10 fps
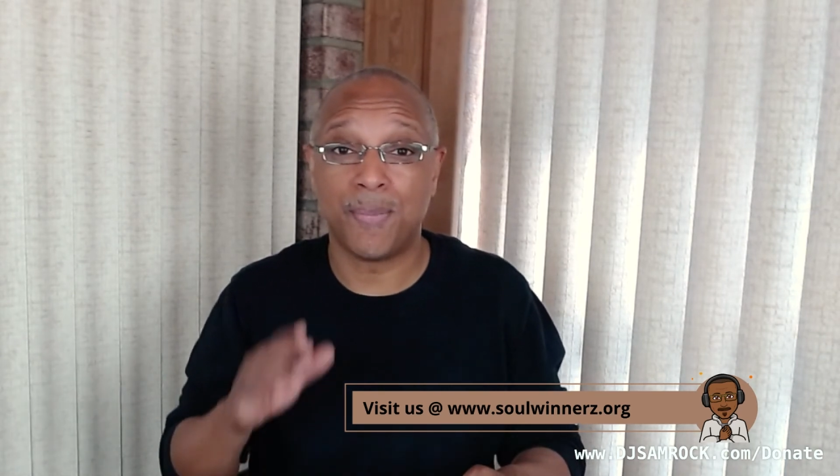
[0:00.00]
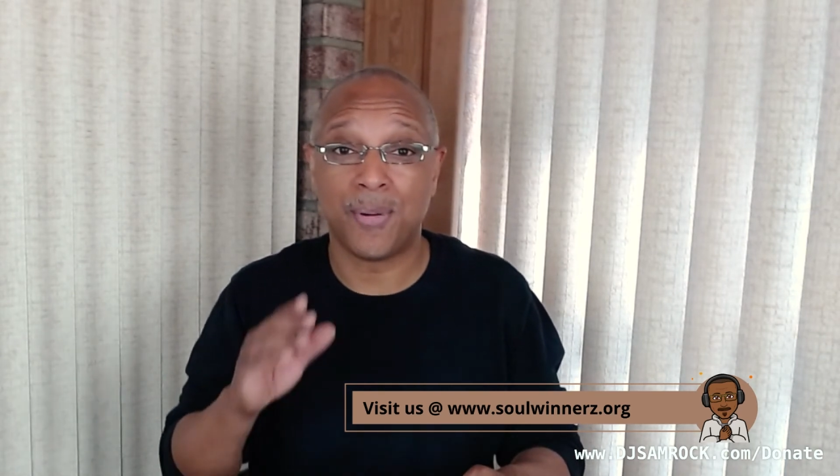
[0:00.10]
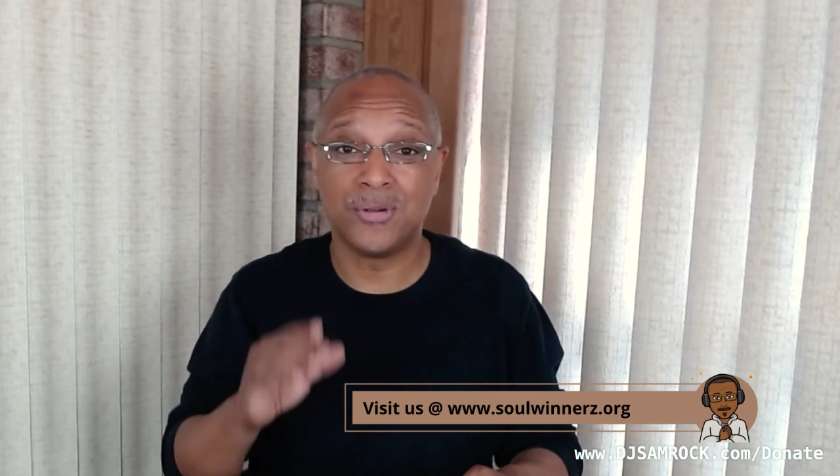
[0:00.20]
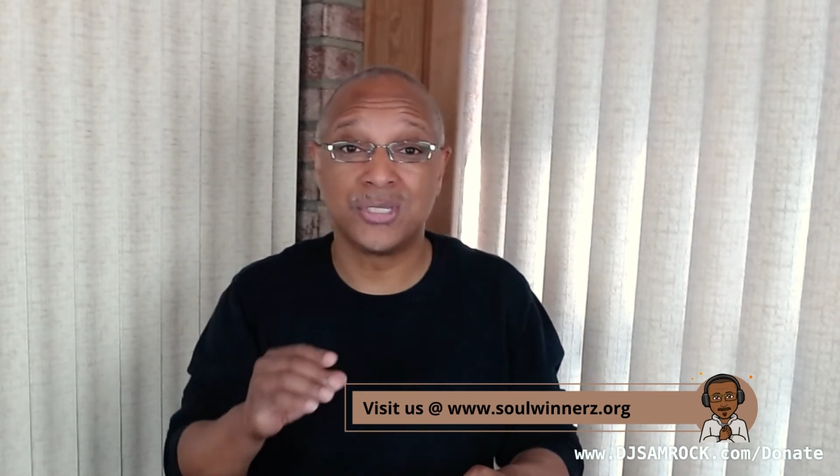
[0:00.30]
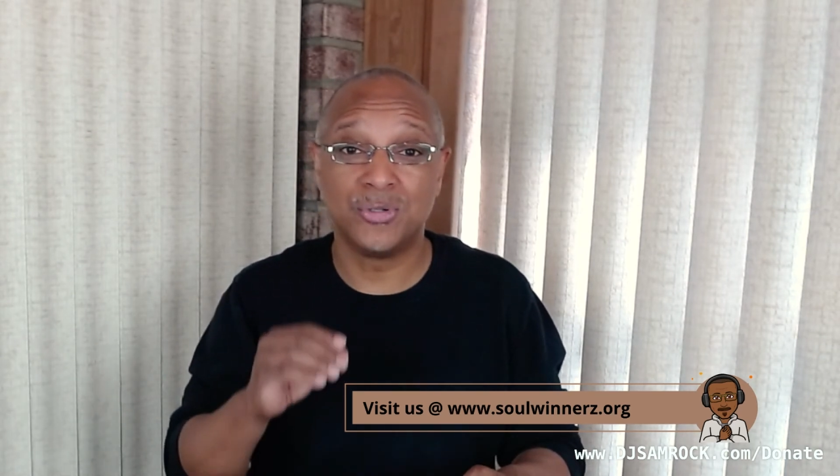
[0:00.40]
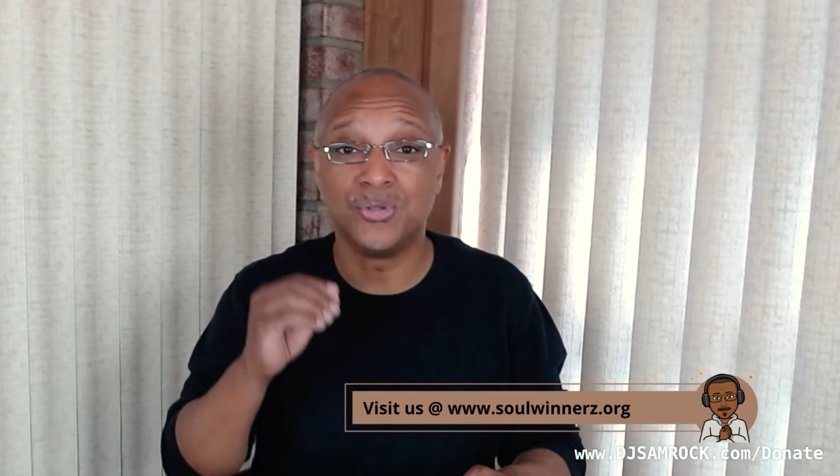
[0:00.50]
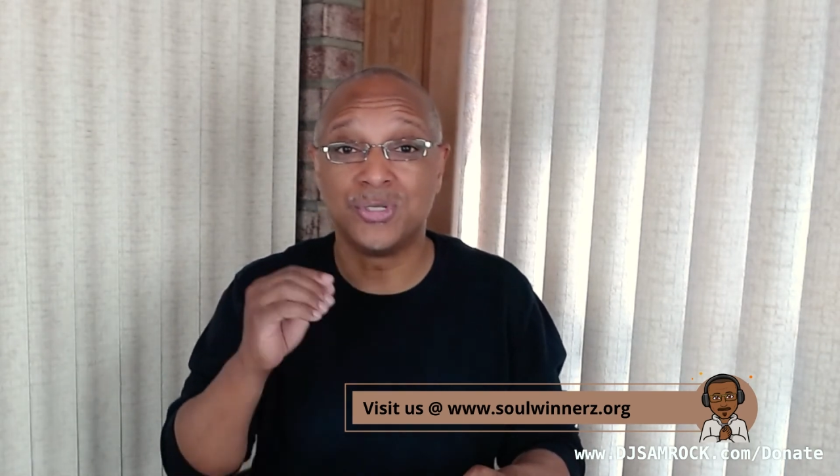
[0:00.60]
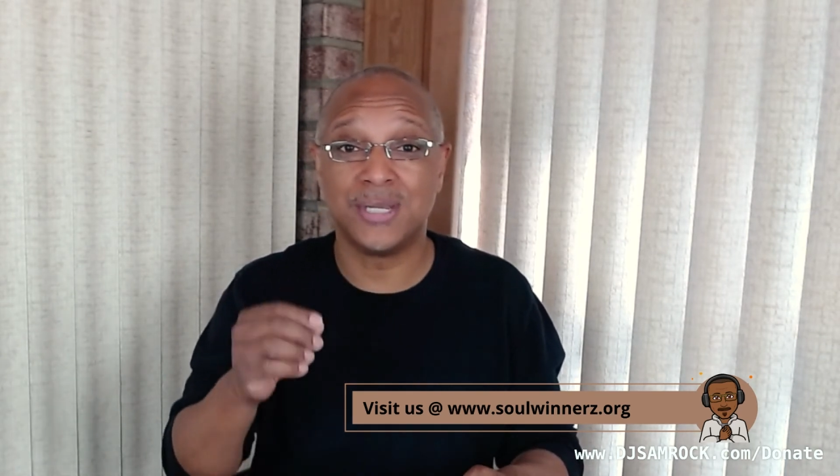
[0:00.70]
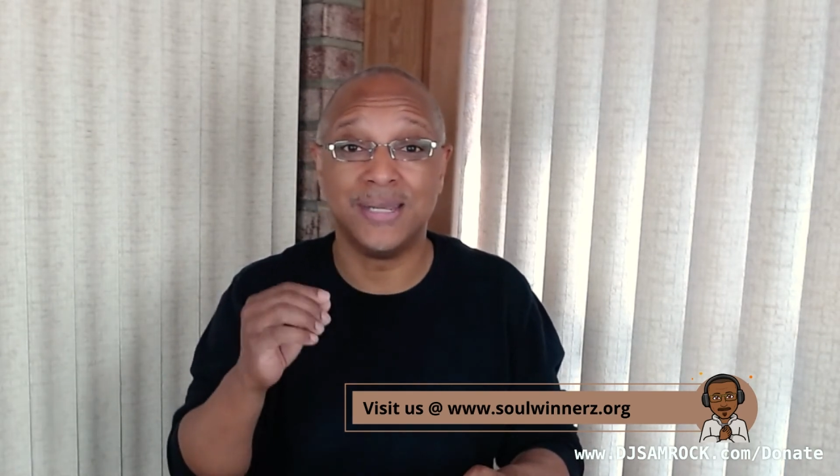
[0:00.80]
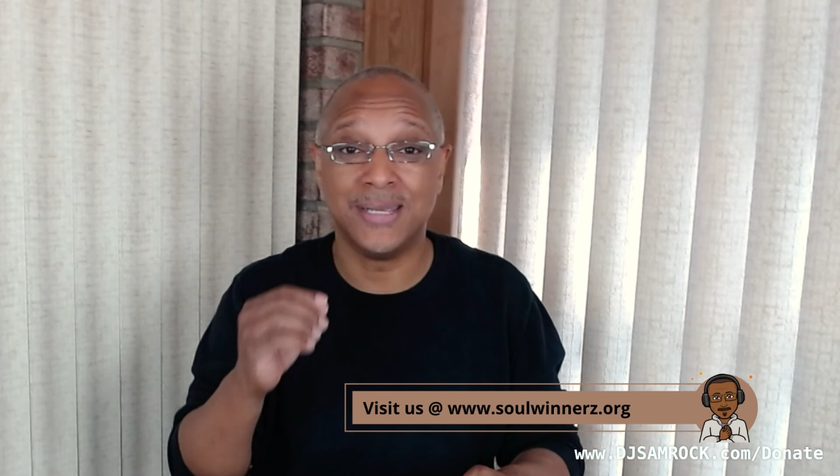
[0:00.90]
person who
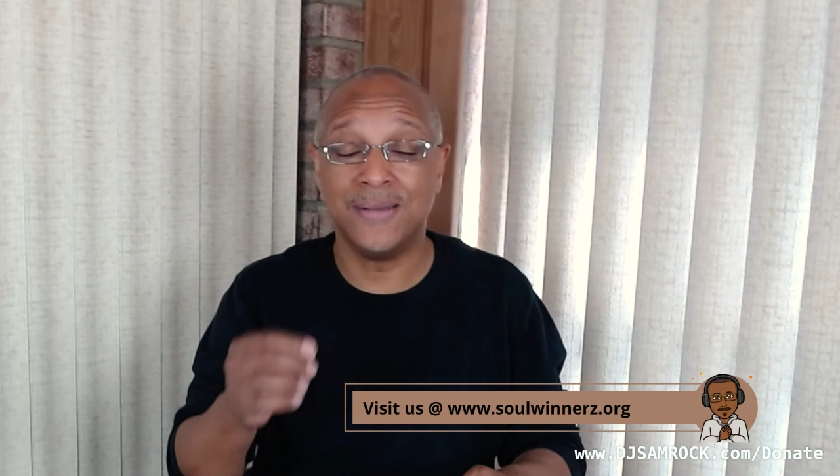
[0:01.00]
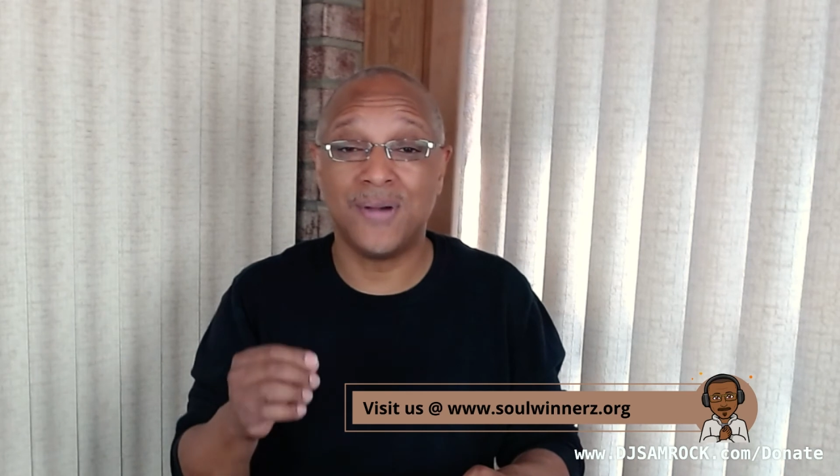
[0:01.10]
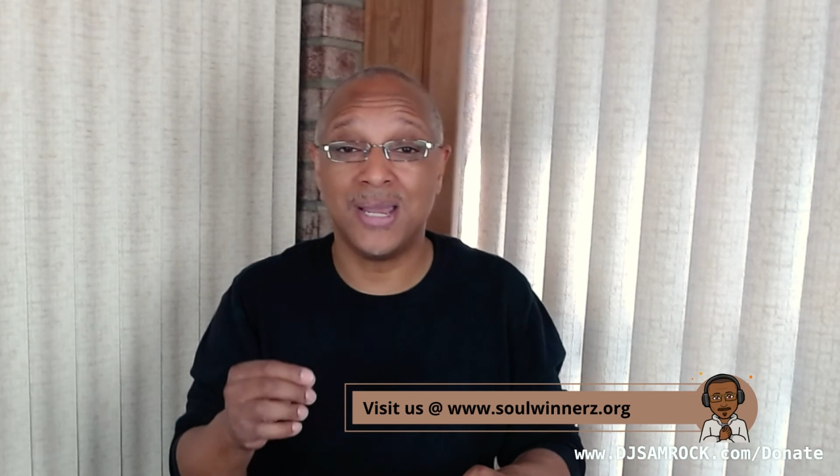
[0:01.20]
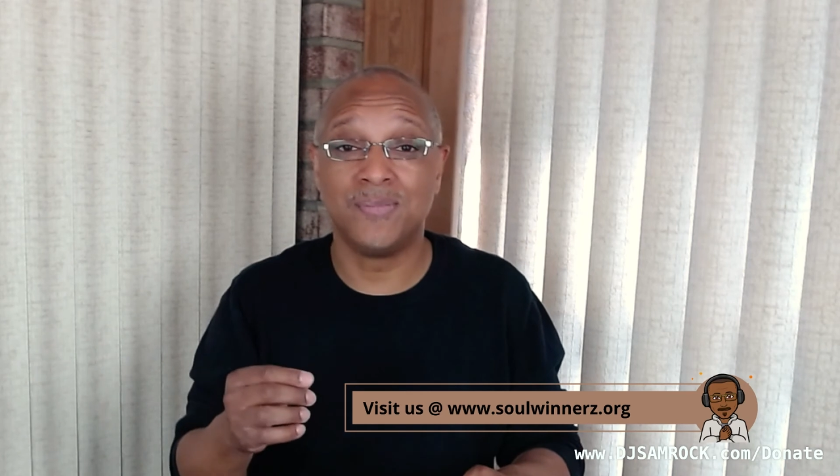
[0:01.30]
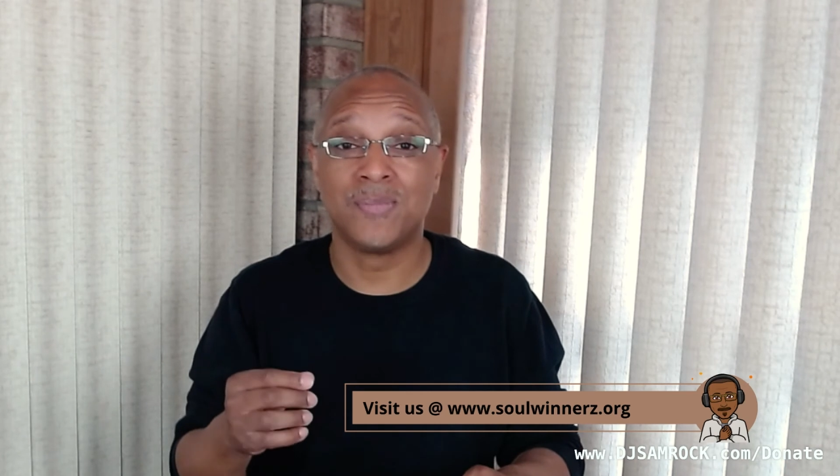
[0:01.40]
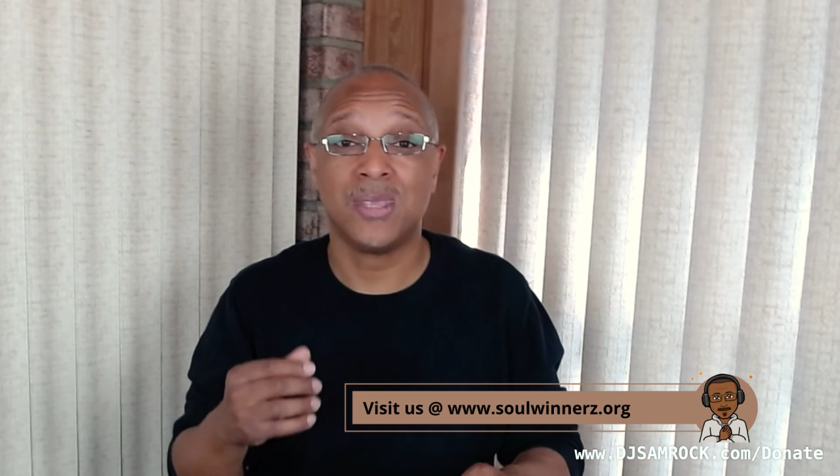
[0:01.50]
sent the invite